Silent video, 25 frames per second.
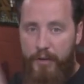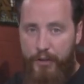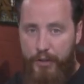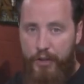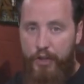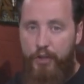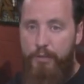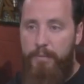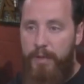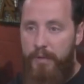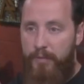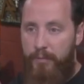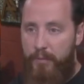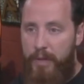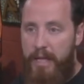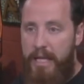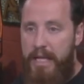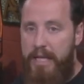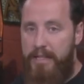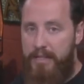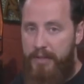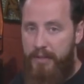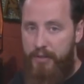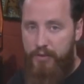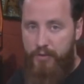human
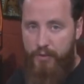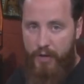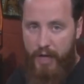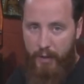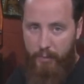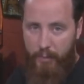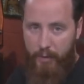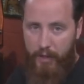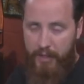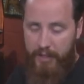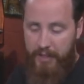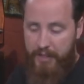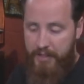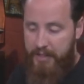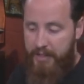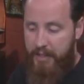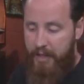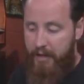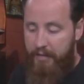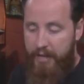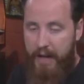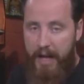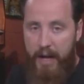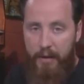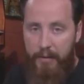reason to try to work this
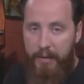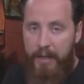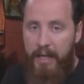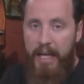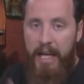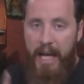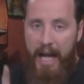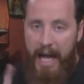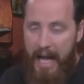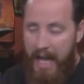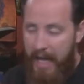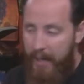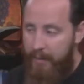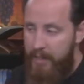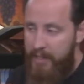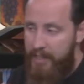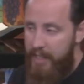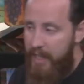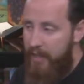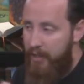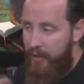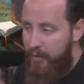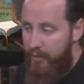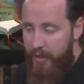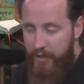stuff out, I would
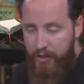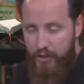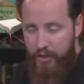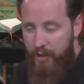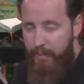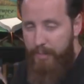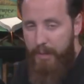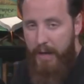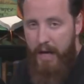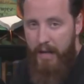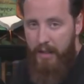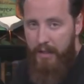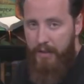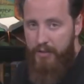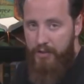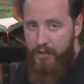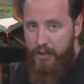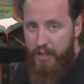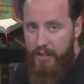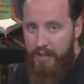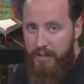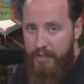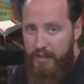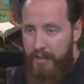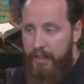say the Christian
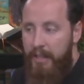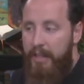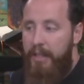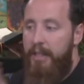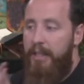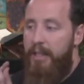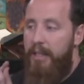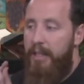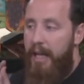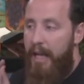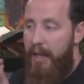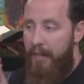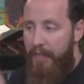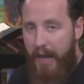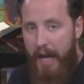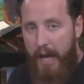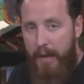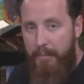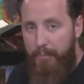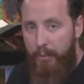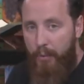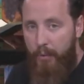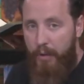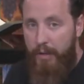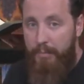apologist at
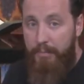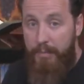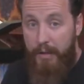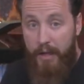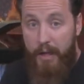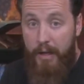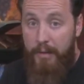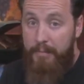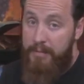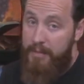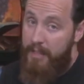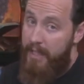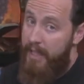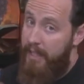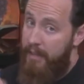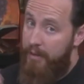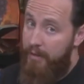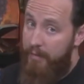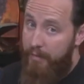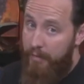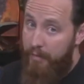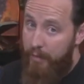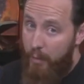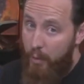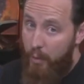that point becomes like
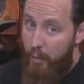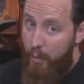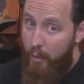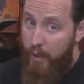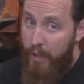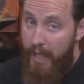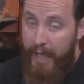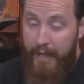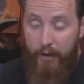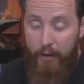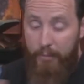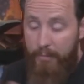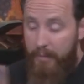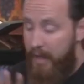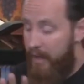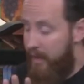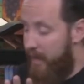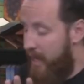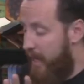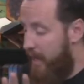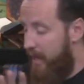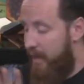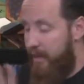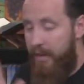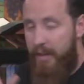the fool. I don't mean
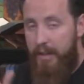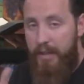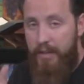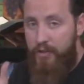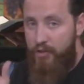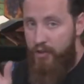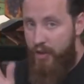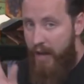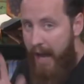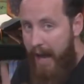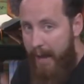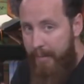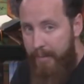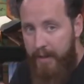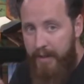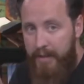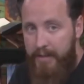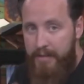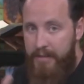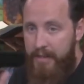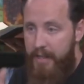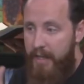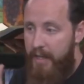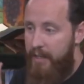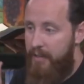that in the jabbing
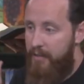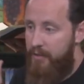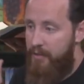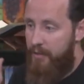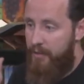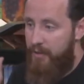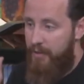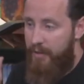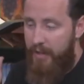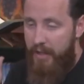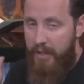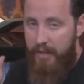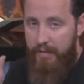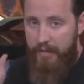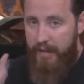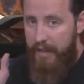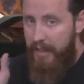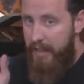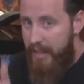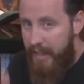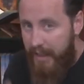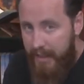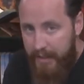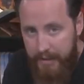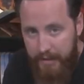sense or the
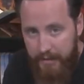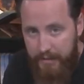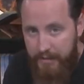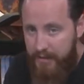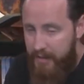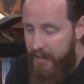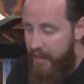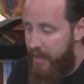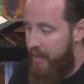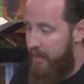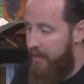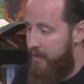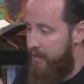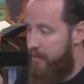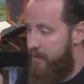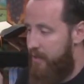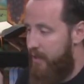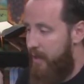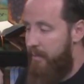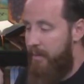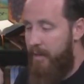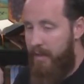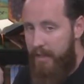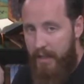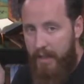vindictive sense.
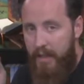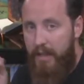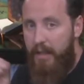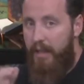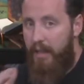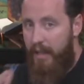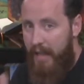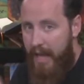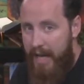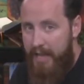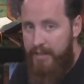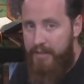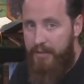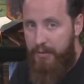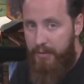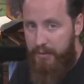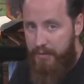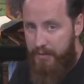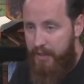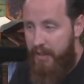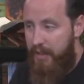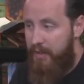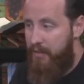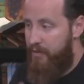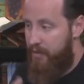I mean that in a classical
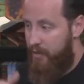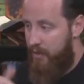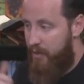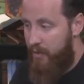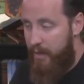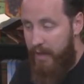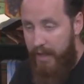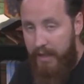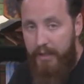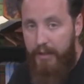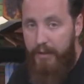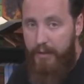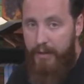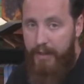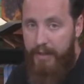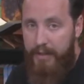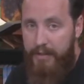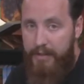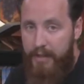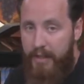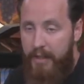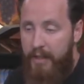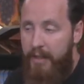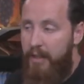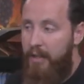sense. You're
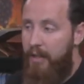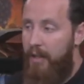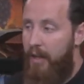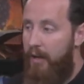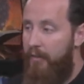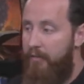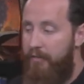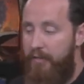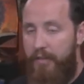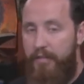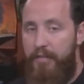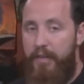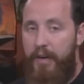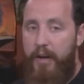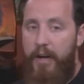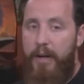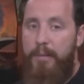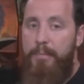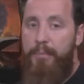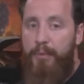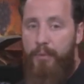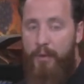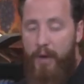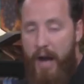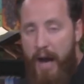ignorant of the very
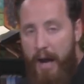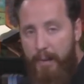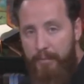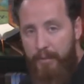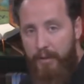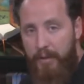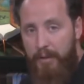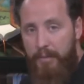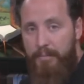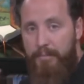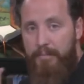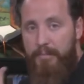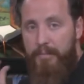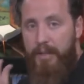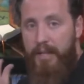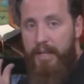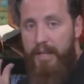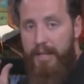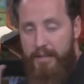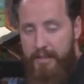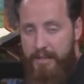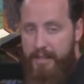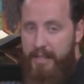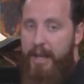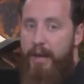problem
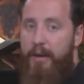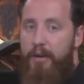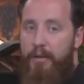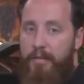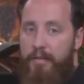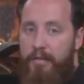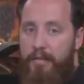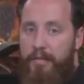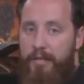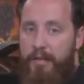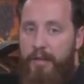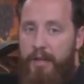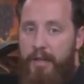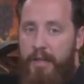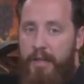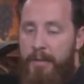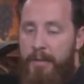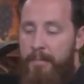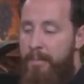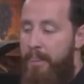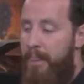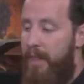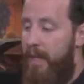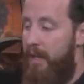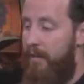itself.
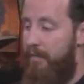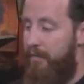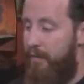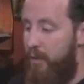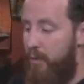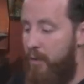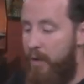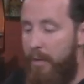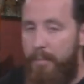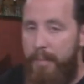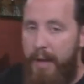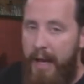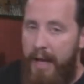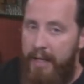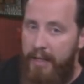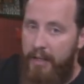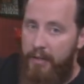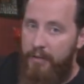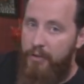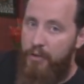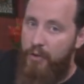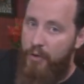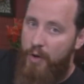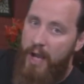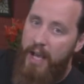If you
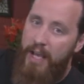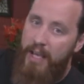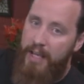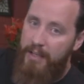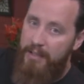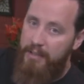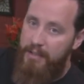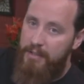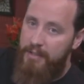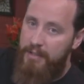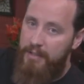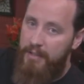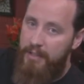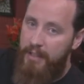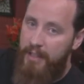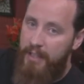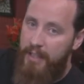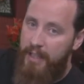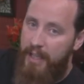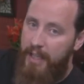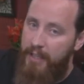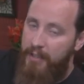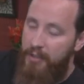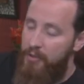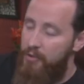abandon Christ
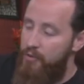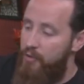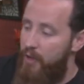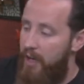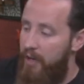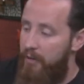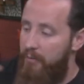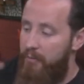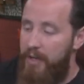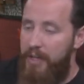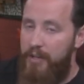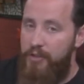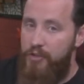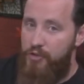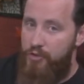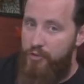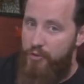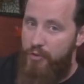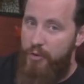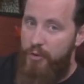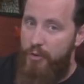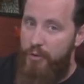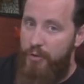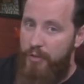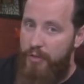and you try to reach
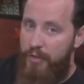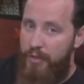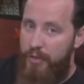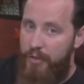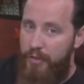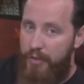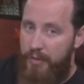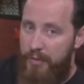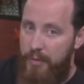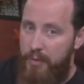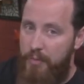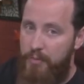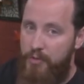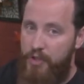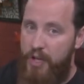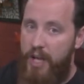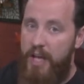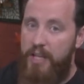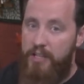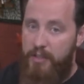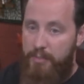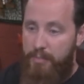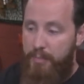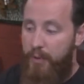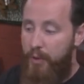truth through
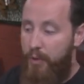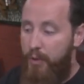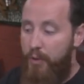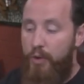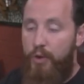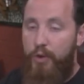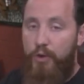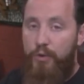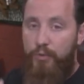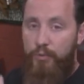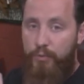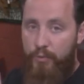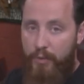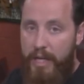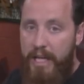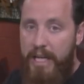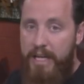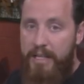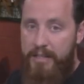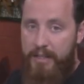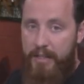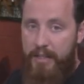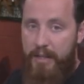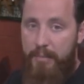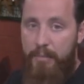just pure
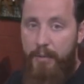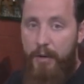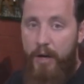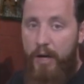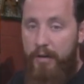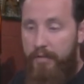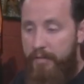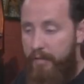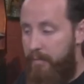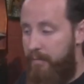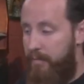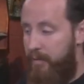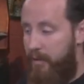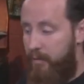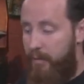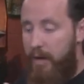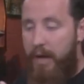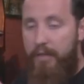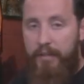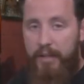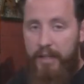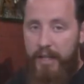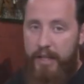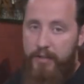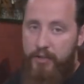reason, apart from the
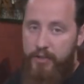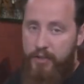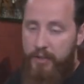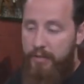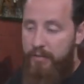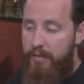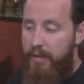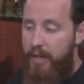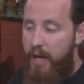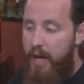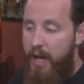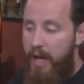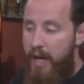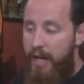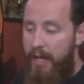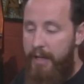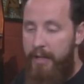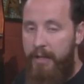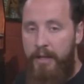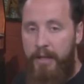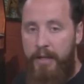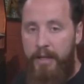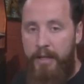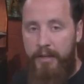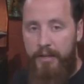revelation of
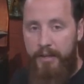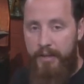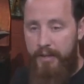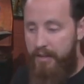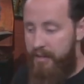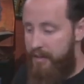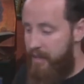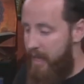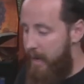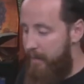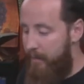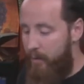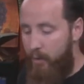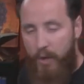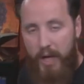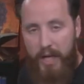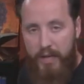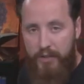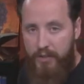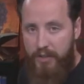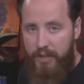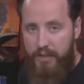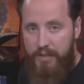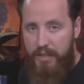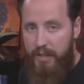God, then the same
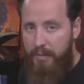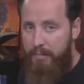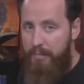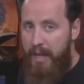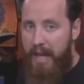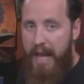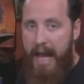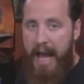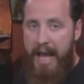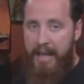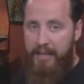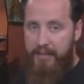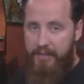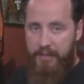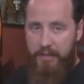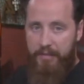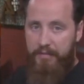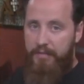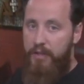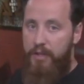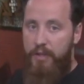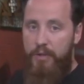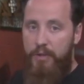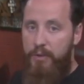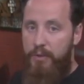questions can be asked
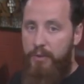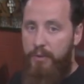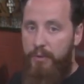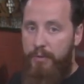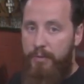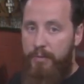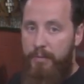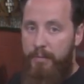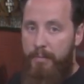of you.